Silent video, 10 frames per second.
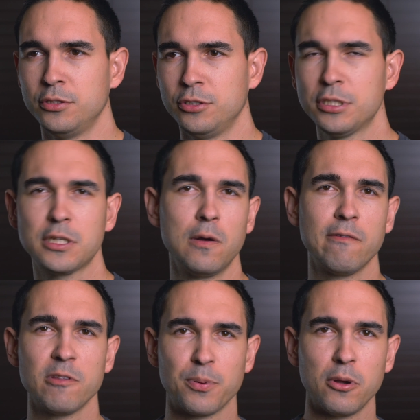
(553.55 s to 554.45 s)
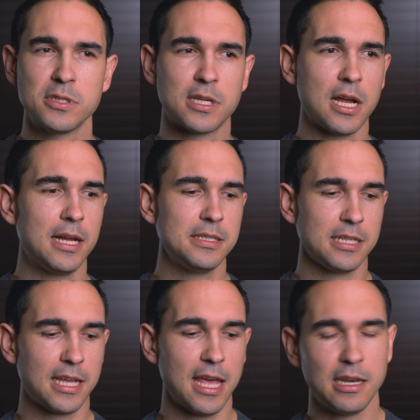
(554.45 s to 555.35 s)
Just going over the pros and cons
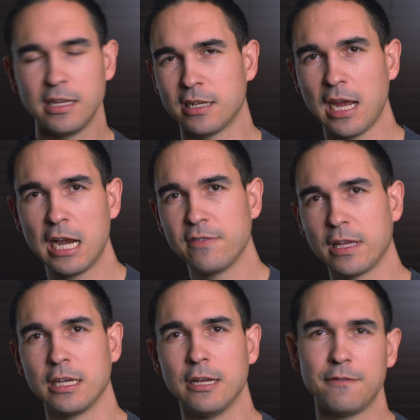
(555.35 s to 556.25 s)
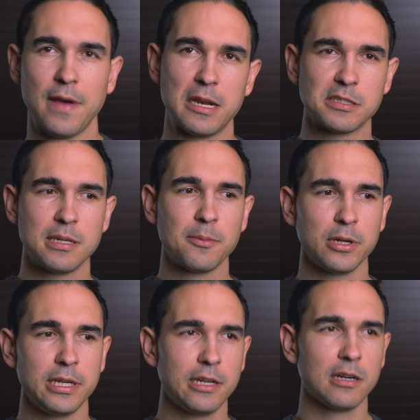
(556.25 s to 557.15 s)
again and kind of like a final
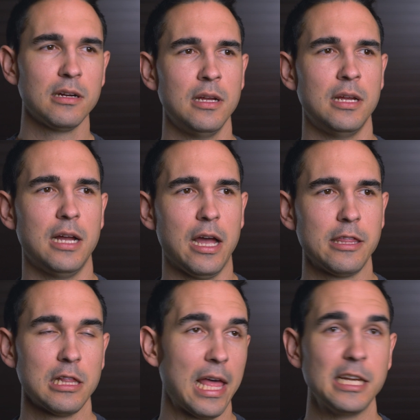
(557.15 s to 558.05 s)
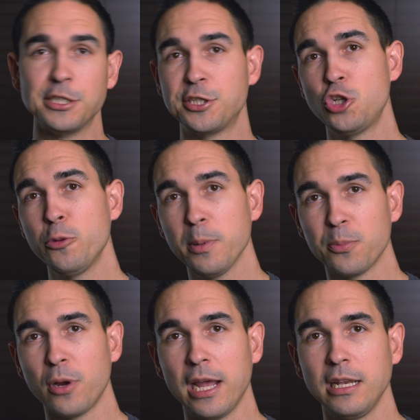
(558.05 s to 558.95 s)
summary here. Uh, the light is super
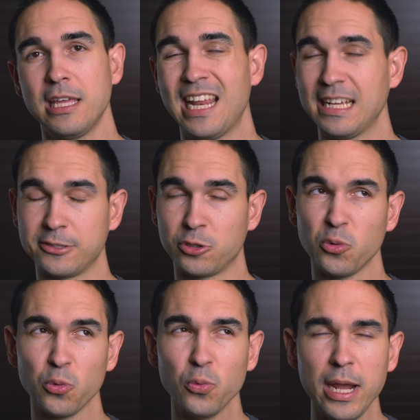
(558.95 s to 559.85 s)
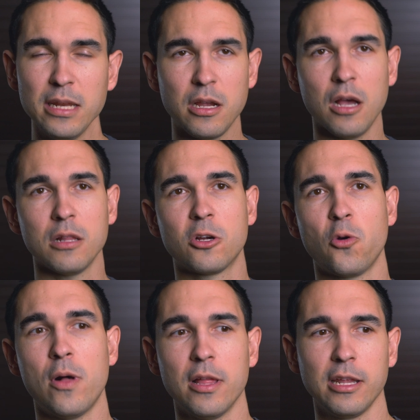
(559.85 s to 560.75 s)
bright, it has great color
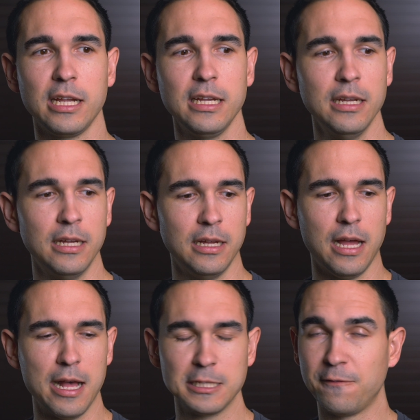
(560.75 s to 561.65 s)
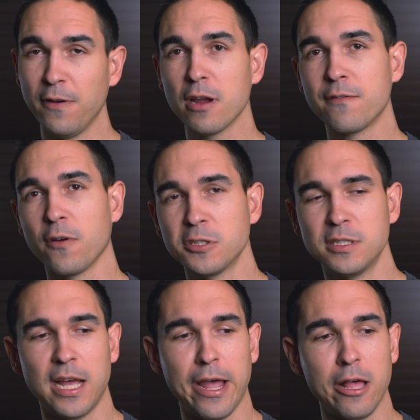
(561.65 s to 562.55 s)
quality, uh, it's very
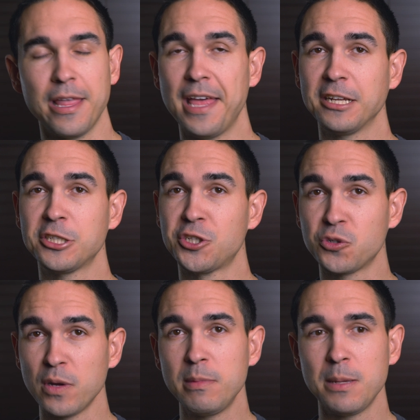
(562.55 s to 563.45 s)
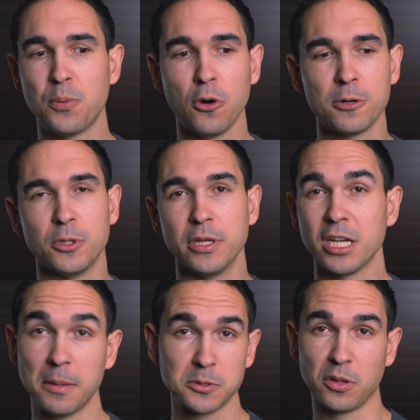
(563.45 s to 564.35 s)
versatile and extremely portable.
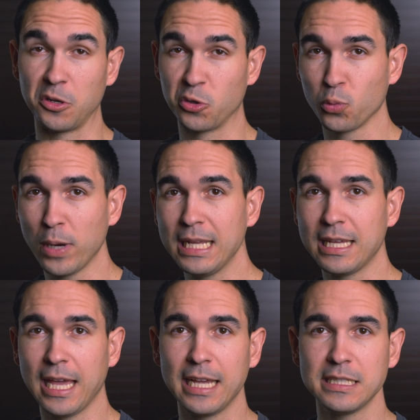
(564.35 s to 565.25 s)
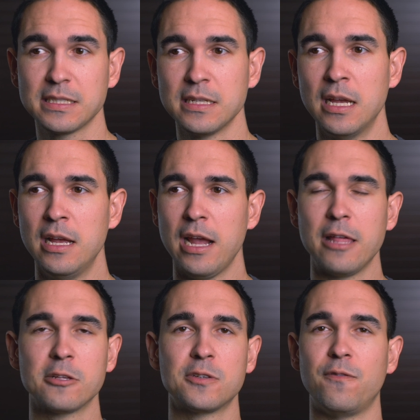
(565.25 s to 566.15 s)
It comes with a great case, and
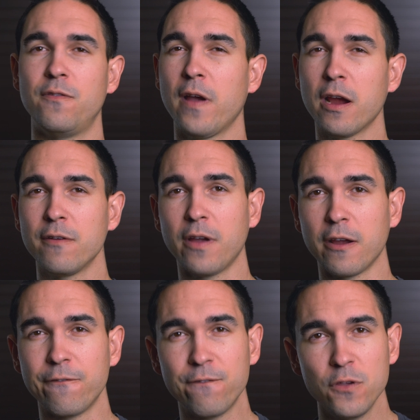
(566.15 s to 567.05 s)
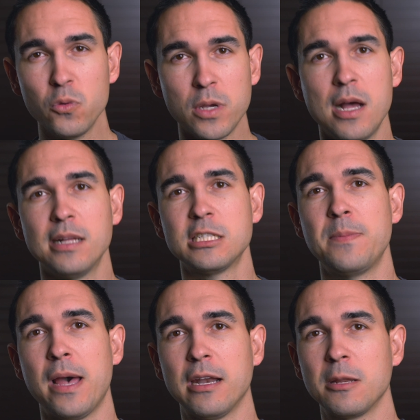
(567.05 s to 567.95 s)
there's very, very few cons
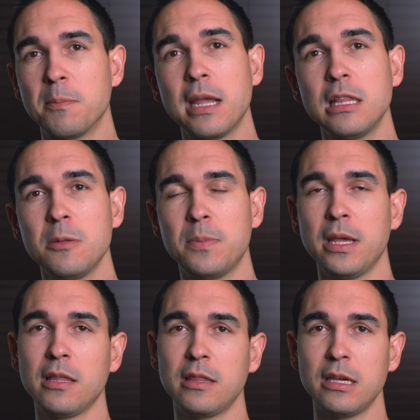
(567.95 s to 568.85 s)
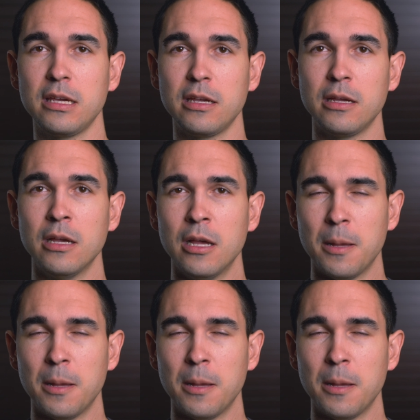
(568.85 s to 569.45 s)
about it, mainly being the